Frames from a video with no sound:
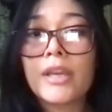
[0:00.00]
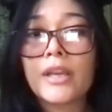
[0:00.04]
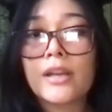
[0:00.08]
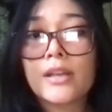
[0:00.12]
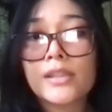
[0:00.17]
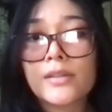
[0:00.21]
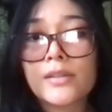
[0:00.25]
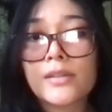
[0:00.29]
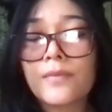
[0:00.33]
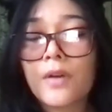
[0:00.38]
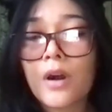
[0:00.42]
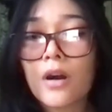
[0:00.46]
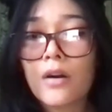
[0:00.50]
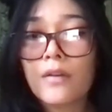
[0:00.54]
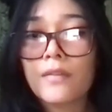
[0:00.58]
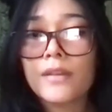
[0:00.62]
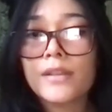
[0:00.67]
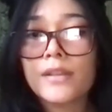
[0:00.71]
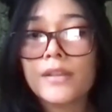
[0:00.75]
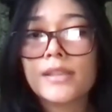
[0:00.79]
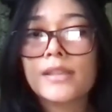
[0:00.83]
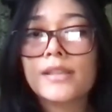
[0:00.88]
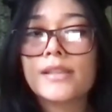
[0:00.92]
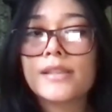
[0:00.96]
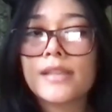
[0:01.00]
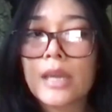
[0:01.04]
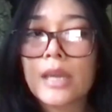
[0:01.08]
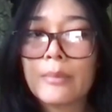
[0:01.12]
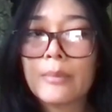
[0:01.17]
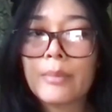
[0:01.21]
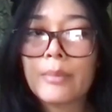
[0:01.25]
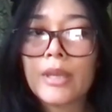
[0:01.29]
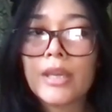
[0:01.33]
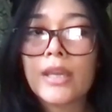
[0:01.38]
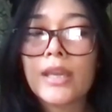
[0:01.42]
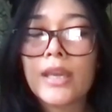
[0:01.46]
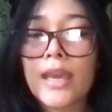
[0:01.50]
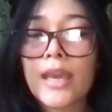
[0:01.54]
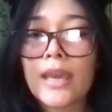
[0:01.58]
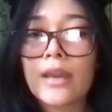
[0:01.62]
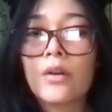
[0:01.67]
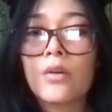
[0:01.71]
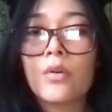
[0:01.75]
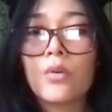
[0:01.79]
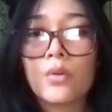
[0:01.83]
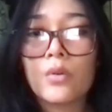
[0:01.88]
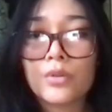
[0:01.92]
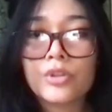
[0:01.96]
because of all the systemic
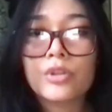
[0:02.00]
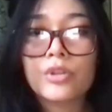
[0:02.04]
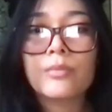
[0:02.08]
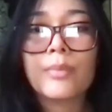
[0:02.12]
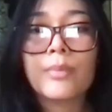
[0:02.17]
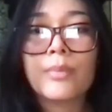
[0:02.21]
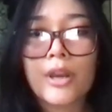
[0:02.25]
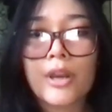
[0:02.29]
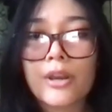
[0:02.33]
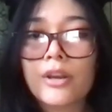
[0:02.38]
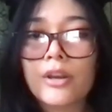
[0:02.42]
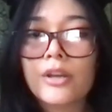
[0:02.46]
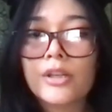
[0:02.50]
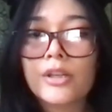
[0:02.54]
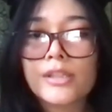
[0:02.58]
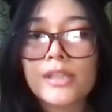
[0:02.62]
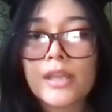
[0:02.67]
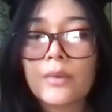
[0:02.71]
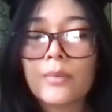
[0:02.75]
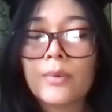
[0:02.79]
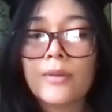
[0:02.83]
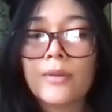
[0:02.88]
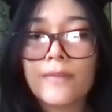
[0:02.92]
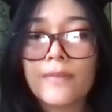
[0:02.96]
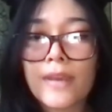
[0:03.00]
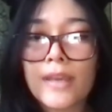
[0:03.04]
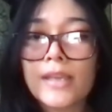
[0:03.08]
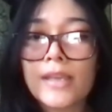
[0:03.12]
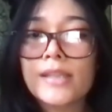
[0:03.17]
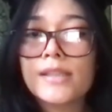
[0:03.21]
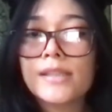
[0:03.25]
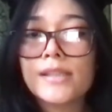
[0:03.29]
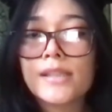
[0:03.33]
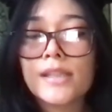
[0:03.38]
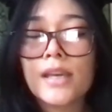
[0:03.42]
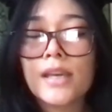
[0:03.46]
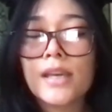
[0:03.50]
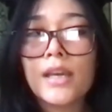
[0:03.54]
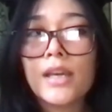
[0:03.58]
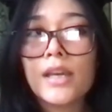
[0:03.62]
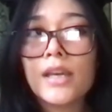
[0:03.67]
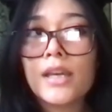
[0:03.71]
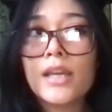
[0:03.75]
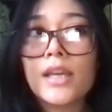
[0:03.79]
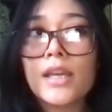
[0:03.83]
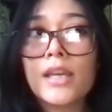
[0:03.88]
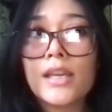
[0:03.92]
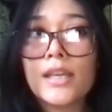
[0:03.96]
and cultural barriers that we face,
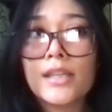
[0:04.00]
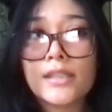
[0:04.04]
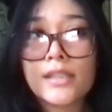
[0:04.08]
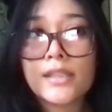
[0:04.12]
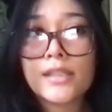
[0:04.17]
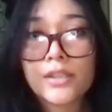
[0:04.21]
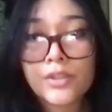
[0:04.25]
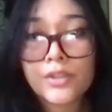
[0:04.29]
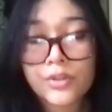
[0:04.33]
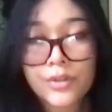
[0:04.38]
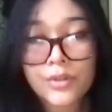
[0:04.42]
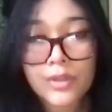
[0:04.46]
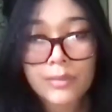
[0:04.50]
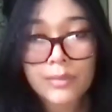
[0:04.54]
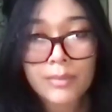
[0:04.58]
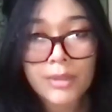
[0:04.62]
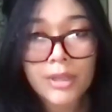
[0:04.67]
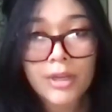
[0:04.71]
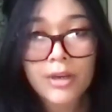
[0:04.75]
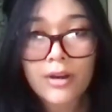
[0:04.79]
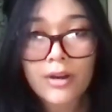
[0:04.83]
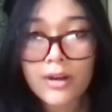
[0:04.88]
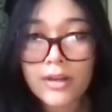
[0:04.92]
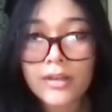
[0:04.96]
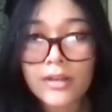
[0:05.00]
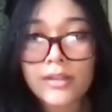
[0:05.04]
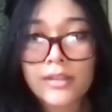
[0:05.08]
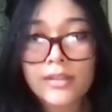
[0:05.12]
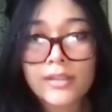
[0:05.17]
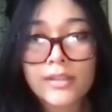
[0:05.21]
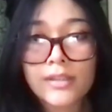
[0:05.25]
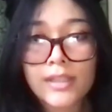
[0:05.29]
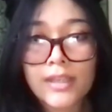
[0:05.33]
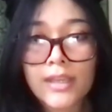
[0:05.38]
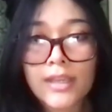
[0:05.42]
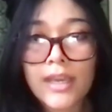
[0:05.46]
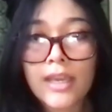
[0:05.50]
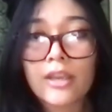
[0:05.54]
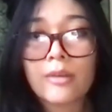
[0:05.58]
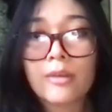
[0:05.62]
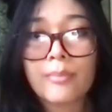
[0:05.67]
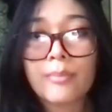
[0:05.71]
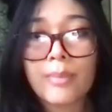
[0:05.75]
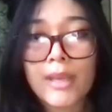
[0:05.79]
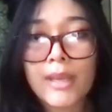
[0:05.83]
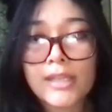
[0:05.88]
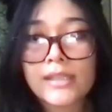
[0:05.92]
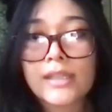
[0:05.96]
it's extremely hard to get
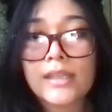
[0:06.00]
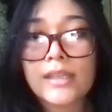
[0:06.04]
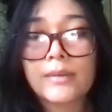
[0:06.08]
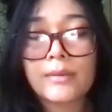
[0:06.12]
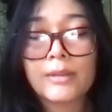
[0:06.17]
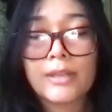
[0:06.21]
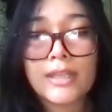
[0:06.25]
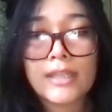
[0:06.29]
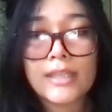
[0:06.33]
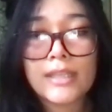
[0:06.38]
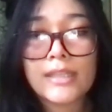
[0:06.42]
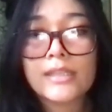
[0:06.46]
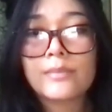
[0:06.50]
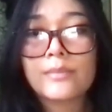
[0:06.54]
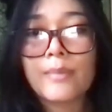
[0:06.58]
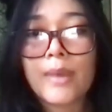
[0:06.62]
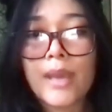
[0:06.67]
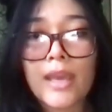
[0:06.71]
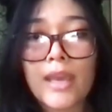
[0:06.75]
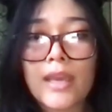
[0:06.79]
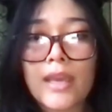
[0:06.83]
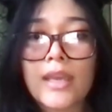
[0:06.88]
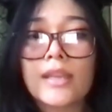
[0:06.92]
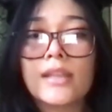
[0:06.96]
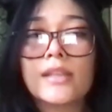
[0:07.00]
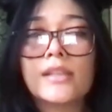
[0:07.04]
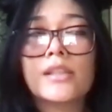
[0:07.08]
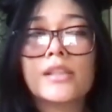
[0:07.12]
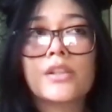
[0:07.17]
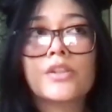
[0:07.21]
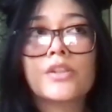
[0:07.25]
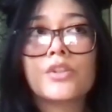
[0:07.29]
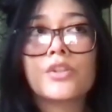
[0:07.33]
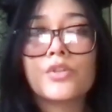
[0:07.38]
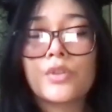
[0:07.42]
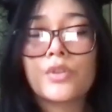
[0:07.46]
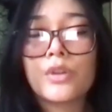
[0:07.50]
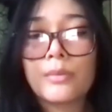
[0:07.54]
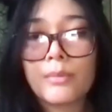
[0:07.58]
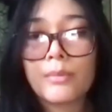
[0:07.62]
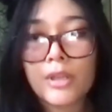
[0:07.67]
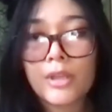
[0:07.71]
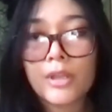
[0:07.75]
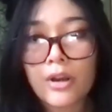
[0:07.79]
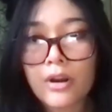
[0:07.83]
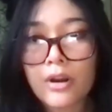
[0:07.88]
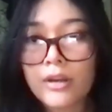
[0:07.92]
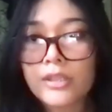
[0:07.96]
your basic needs met, and it's
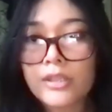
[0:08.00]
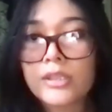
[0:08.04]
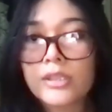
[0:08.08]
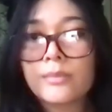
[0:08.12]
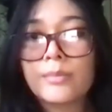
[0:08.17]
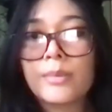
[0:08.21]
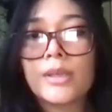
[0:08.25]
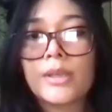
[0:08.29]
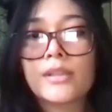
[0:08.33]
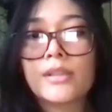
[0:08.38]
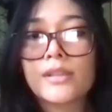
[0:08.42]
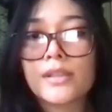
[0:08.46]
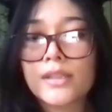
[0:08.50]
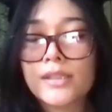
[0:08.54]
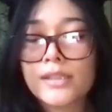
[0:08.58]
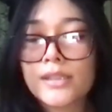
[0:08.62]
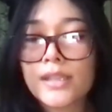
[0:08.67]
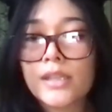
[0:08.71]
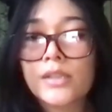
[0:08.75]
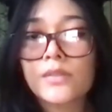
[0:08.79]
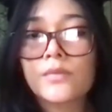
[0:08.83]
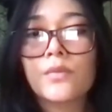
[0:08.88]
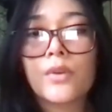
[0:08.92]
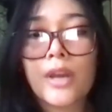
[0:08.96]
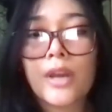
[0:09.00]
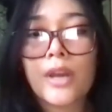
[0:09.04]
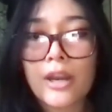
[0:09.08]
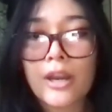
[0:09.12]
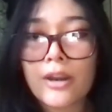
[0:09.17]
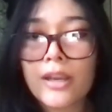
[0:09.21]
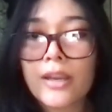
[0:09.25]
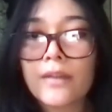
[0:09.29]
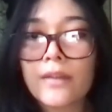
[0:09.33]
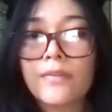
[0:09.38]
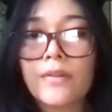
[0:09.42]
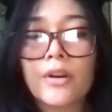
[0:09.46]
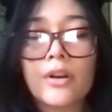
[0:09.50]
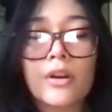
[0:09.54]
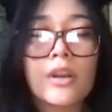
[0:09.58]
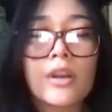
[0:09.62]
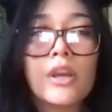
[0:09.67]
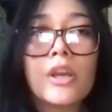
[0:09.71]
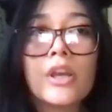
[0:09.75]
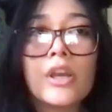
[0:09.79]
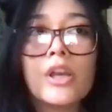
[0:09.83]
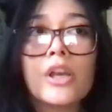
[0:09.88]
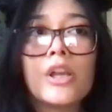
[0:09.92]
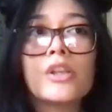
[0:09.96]
extremely hard to be a successful caregiver.
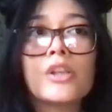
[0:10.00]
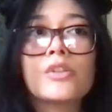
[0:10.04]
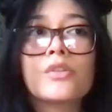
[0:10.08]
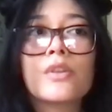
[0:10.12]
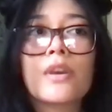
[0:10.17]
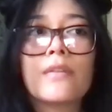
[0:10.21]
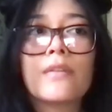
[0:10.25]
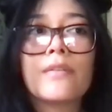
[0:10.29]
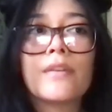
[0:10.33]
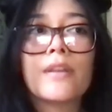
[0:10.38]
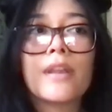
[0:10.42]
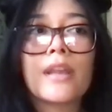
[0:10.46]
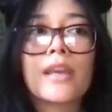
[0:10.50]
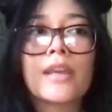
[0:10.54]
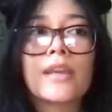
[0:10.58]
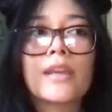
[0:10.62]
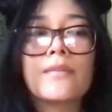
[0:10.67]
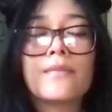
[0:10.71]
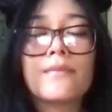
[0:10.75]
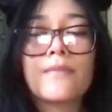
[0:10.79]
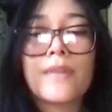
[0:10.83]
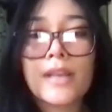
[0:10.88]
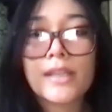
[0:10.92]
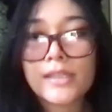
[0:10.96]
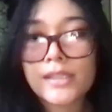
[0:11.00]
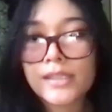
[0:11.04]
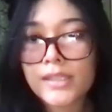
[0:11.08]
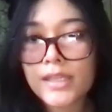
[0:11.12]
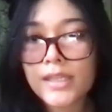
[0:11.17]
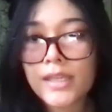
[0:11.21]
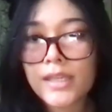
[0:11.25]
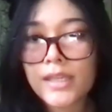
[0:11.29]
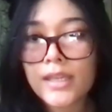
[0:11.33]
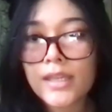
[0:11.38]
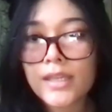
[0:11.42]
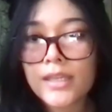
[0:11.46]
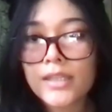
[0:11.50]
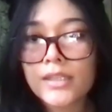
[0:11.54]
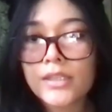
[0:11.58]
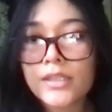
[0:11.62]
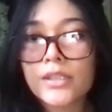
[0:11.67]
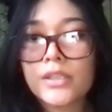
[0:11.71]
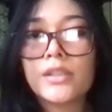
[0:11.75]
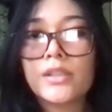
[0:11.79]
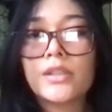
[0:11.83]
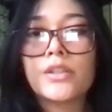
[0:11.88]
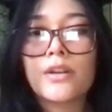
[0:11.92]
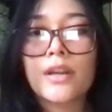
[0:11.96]
So I feel like investing
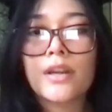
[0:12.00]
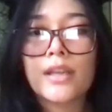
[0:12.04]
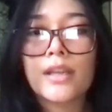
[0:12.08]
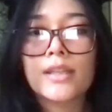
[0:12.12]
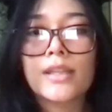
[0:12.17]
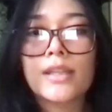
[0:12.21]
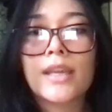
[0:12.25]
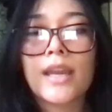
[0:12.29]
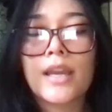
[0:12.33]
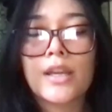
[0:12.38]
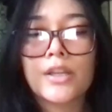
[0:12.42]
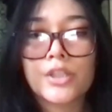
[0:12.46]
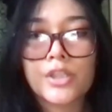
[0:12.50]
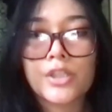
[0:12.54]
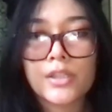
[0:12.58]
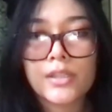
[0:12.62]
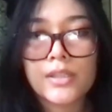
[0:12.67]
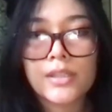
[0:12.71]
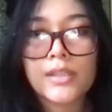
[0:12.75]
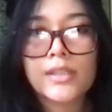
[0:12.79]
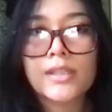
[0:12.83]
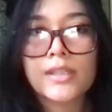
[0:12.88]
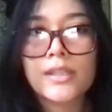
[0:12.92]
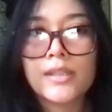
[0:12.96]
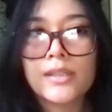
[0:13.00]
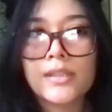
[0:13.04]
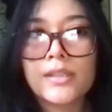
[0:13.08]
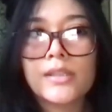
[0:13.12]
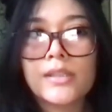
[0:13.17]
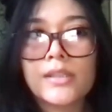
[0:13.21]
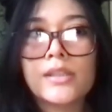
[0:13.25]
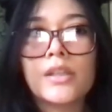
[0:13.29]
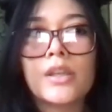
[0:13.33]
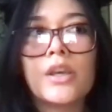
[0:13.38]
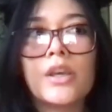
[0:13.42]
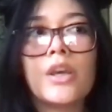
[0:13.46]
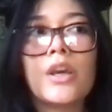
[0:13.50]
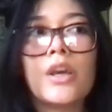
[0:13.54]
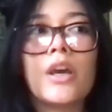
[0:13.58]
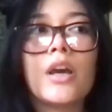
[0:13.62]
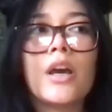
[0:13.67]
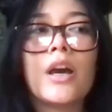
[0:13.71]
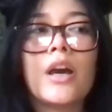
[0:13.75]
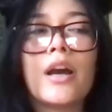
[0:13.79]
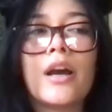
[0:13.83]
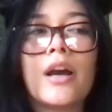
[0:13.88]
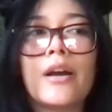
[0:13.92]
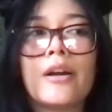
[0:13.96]
into direct cash assistance
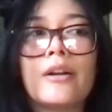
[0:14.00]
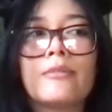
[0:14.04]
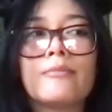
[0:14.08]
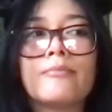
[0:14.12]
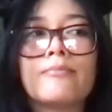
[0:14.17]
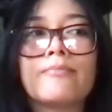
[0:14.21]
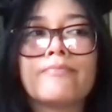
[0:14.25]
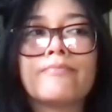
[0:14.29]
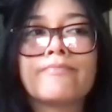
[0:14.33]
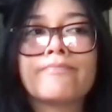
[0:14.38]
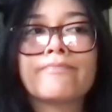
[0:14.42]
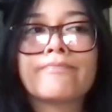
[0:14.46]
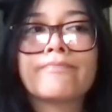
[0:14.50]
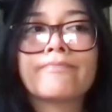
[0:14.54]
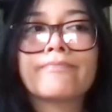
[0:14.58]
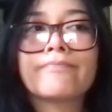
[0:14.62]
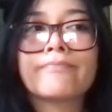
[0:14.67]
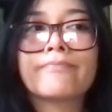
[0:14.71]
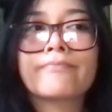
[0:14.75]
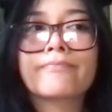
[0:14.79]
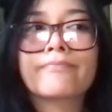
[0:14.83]
um,